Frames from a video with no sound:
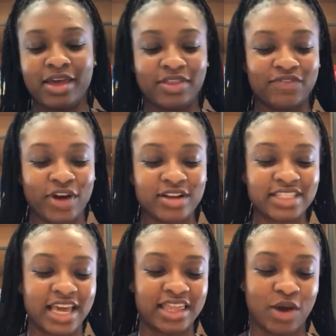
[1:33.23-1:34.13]
The first
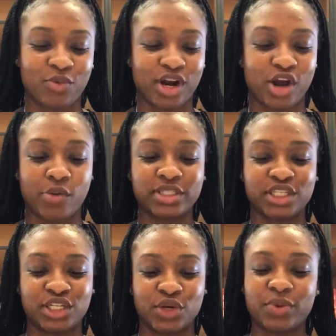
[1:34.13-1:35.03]
thing that we're going to
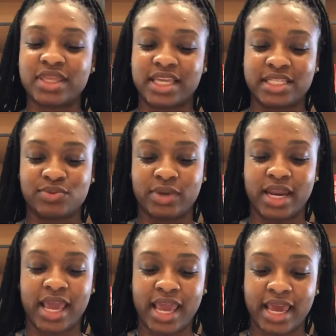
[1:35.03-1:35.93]
do with this one
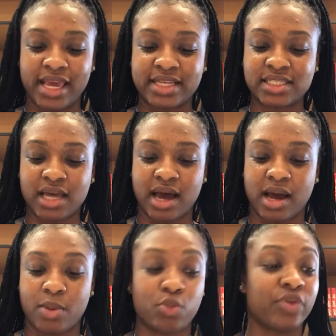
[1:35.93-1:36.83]
is
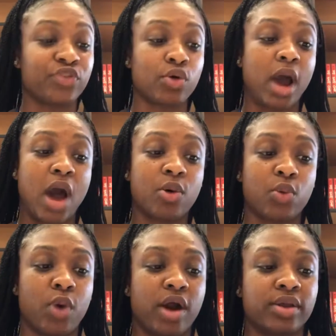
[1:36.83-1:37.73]
review our
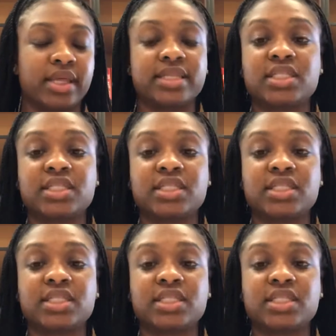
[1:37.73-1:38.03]
word list.